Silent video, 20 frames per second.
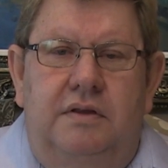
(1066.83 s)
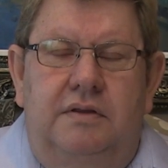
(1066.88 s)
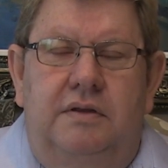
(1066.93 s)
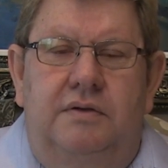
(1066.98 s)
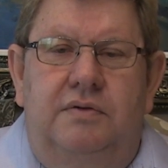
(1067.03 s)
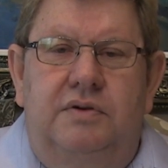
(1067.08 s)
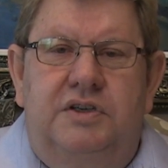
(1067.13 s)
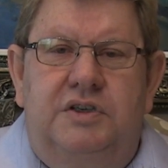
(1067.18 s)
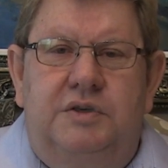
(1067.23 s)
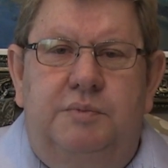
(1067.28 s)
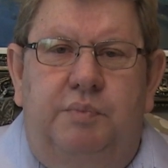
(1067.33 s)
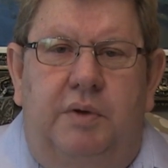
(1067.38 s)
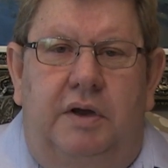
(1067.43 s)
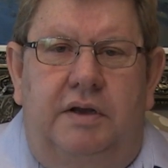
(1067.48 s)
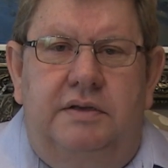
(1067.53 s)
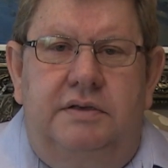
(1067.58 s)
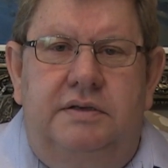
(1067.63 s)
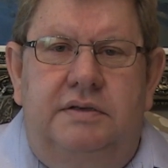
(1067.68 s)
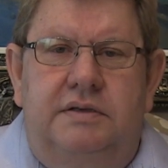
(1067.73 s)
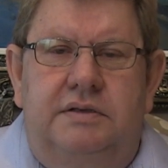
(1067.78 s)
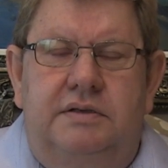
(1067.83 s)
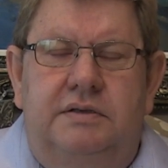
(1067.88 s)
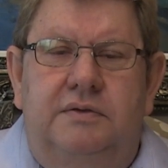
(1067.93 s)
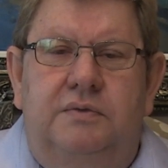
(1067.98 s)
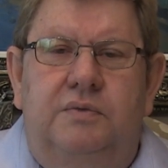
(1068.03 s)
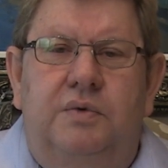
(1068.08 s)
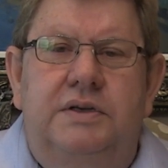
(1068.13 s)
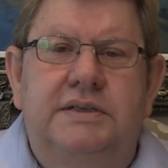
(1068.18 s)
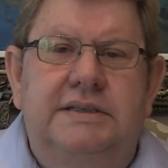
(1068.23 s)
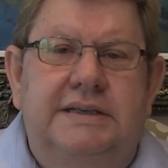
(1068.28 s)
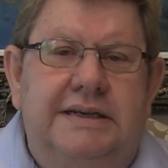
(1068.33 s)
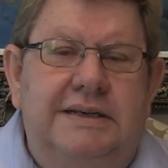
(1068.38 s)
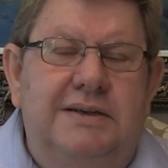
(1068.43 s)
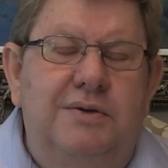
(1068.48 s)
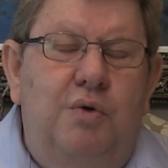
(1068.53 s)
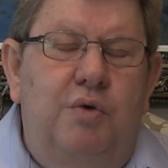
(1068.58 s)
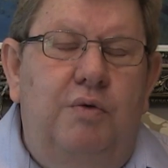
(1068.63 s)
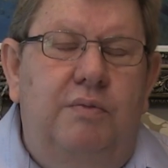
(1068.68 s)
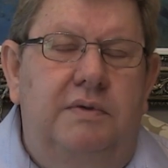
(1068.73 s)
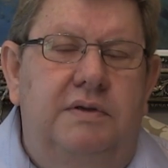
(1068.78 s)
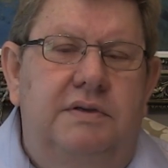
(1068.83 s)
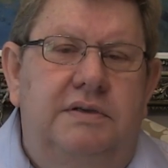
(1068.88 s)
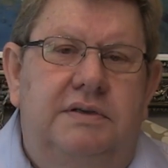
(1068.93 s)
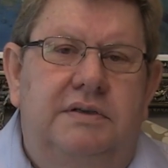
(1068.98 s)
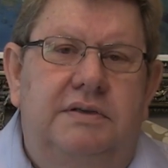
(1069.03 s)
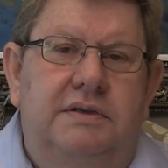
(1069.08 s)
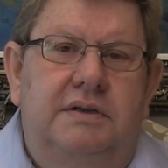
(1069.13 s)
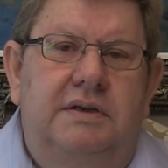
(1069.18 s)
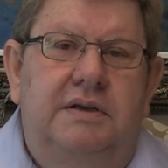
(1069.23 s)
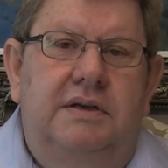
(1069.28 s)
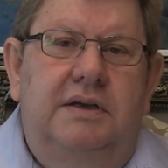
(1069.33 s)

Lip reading: The response was enormous.